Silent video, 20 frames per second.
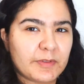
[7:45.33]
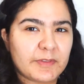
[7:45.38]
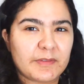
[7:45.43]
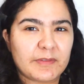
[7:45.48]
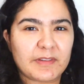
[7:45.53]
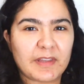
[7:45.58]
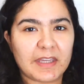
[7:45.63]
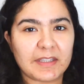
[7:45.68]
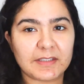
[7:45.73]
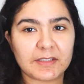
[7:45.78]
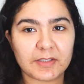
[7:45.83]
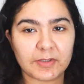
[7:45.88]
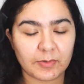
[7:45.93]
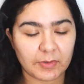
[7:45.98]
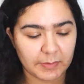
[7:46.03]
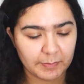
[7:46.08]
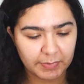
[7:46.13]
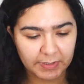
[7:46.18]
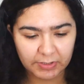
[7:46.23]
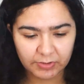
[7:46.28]
scent to
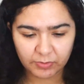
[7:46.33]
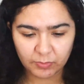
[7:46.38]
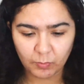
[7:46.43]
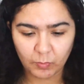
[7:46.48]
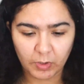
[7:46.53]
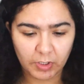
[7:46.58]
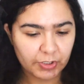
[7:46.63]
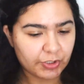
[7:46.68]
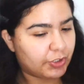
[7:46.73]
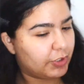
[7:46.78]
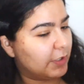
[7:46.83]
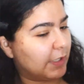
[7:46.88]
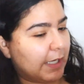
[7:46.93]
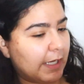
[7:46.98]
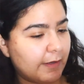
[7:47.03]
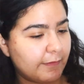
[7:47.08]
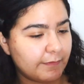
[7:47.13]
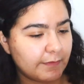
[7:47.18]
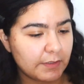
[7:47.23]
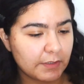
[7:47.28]
it, but I should wash it
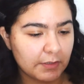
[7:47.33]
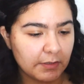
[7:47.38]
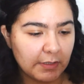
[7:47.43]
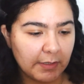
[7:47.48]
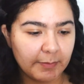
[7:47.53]
after.